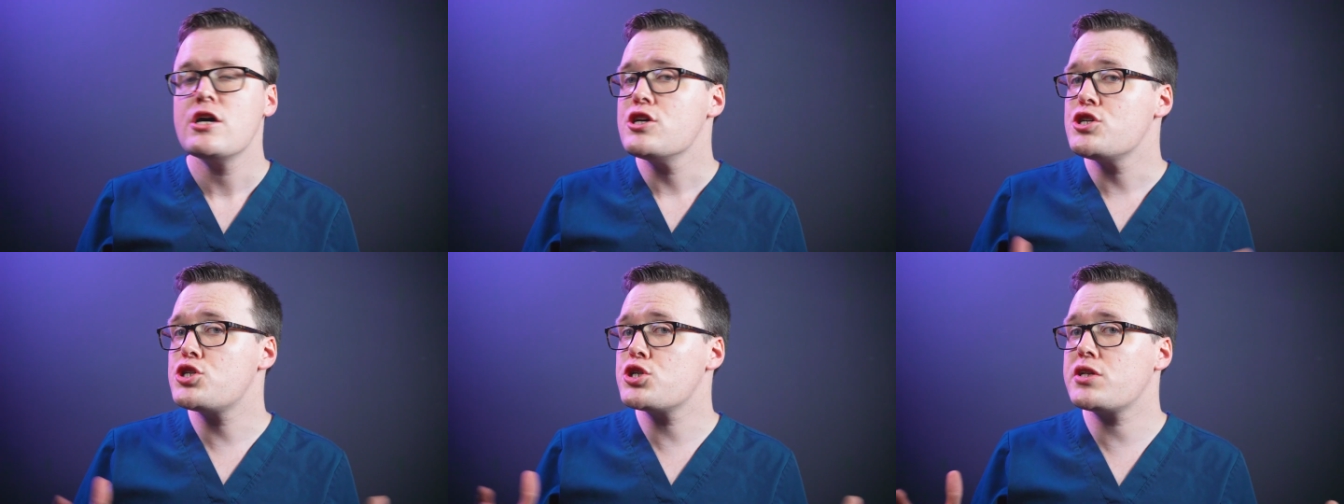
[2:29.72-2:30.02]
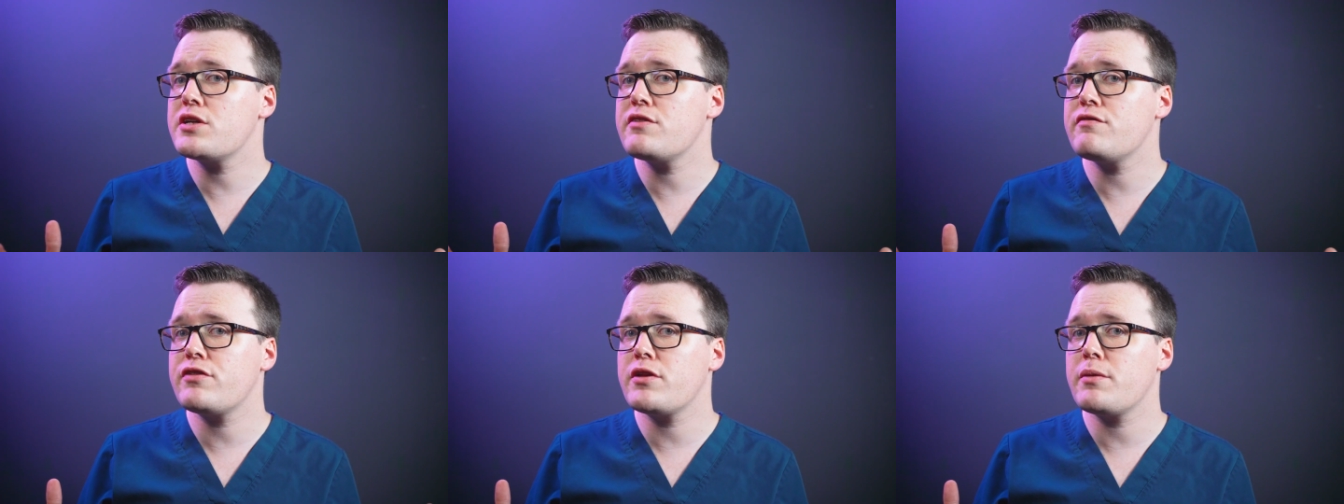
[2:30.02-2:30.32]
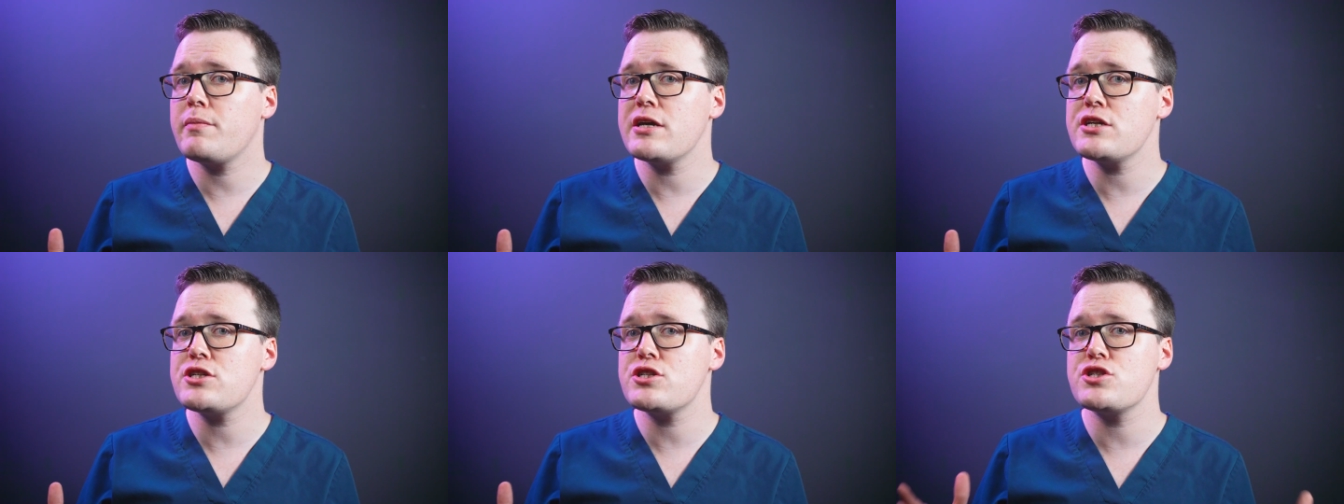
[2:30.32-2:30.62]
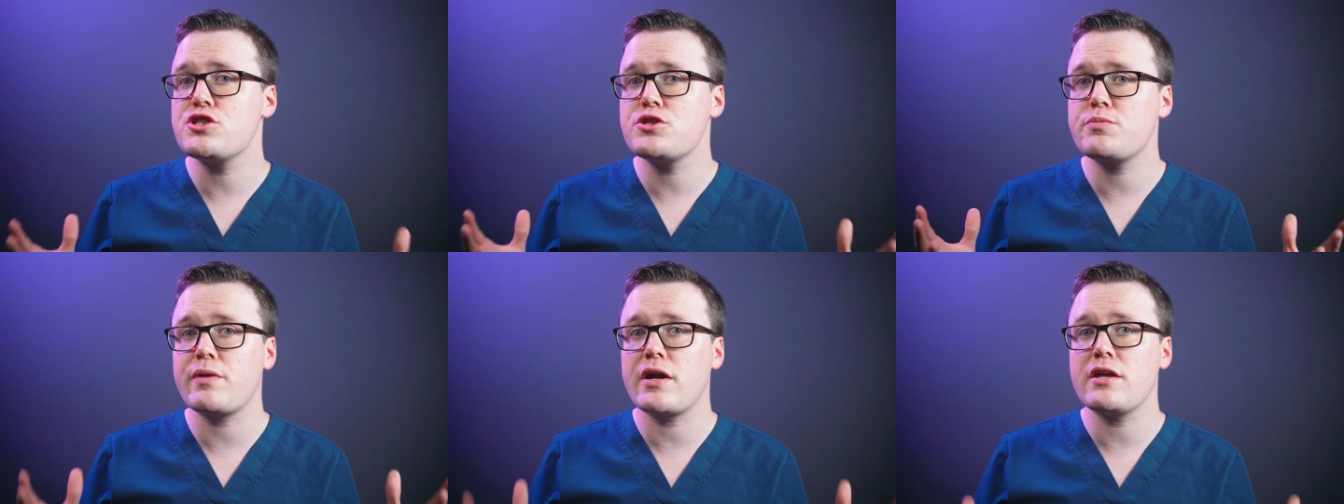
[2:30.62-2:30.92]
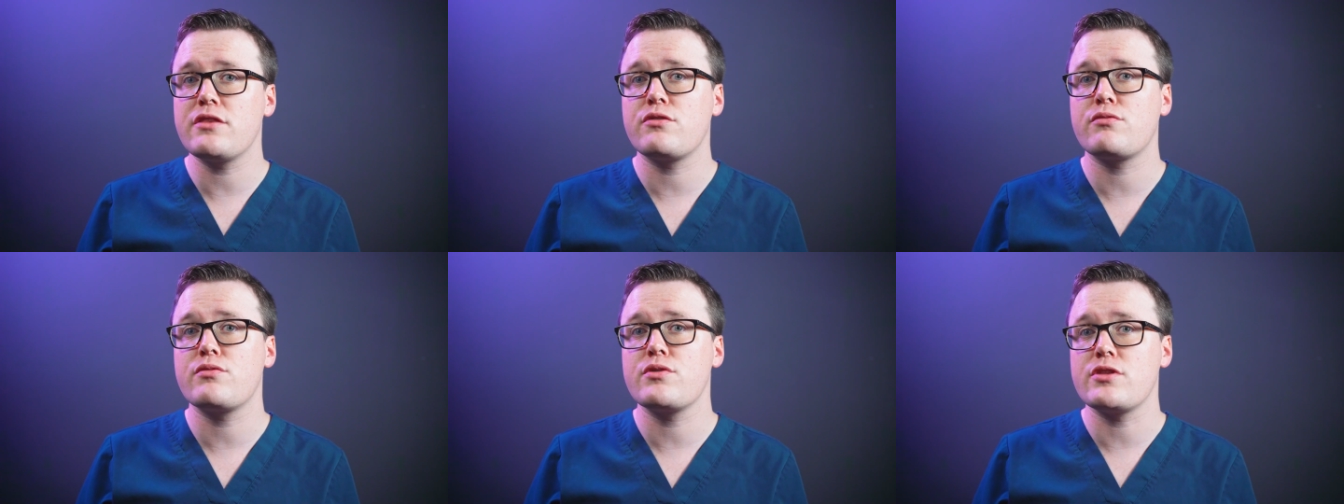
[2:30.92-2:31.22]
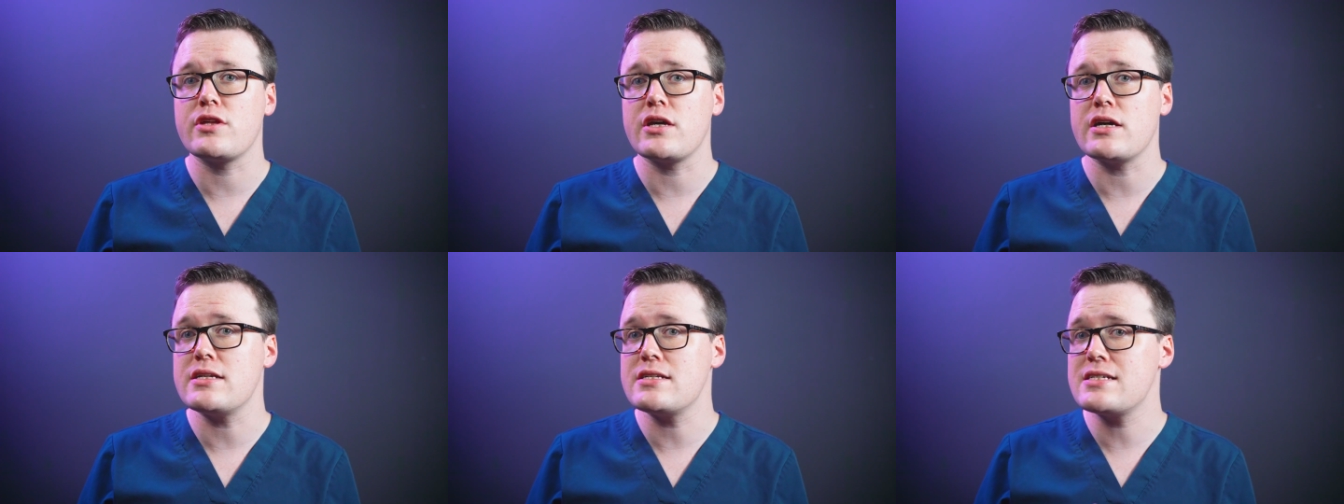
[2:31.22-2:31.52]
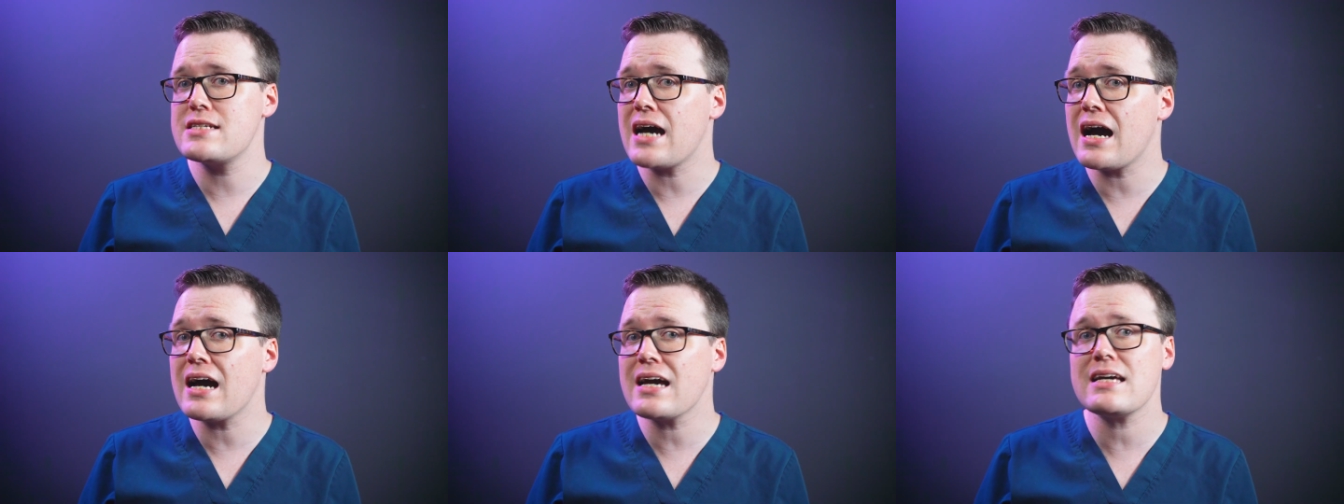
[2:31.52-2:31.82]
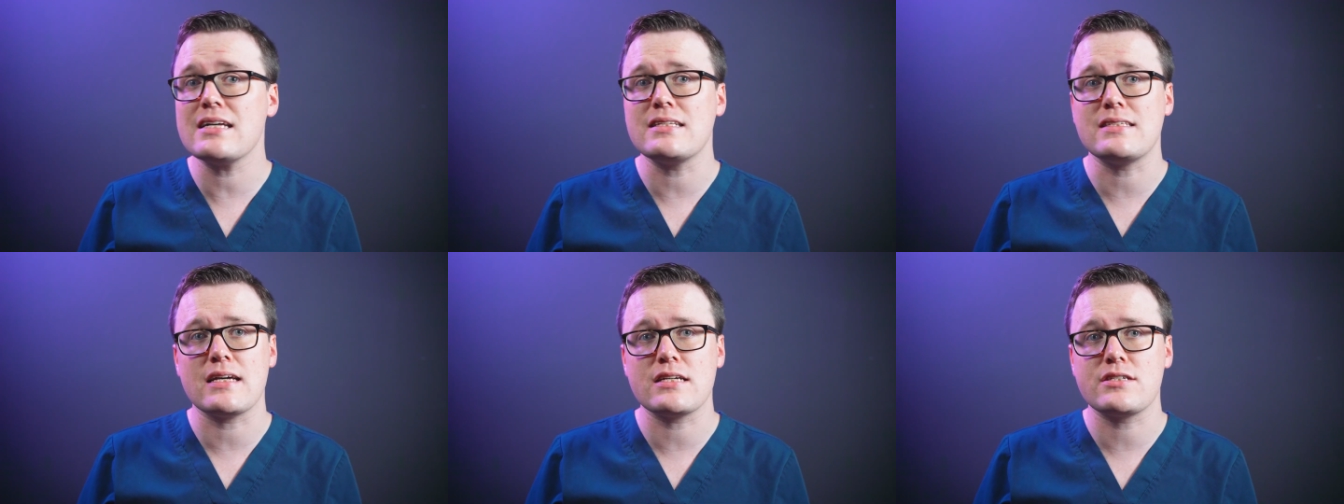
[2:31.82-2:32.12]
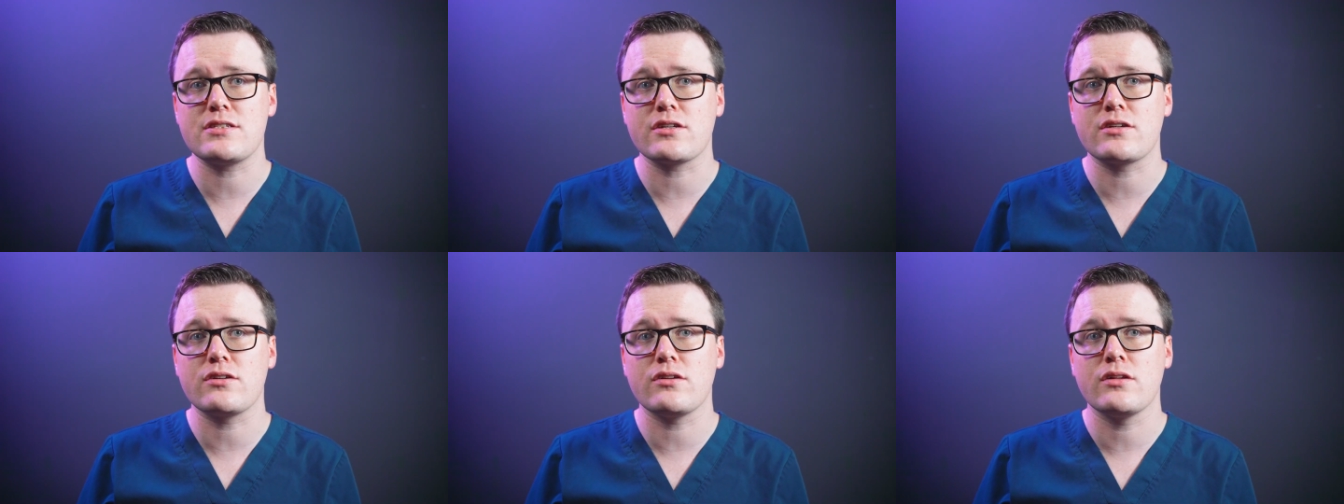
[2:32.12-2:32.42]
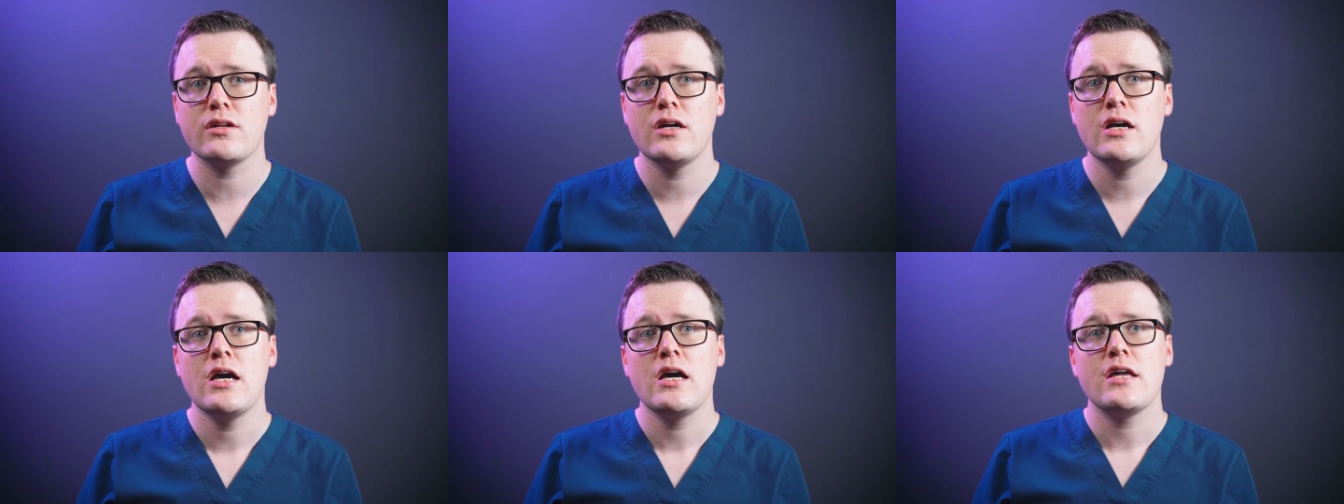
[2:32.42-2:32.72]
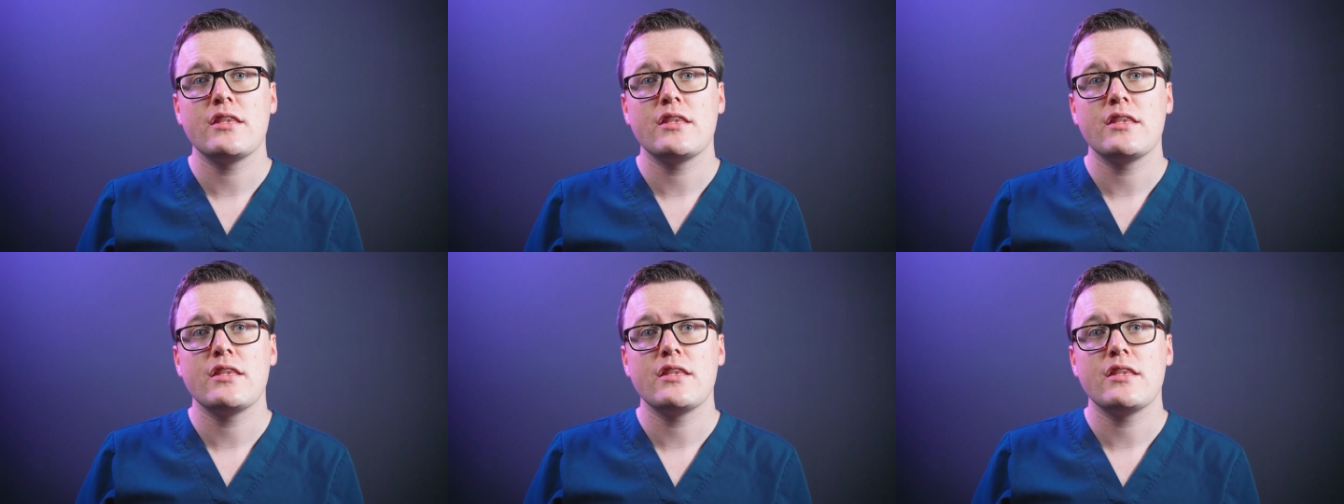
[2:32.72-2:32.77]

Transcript: Should inflammation spread through the entire testicle,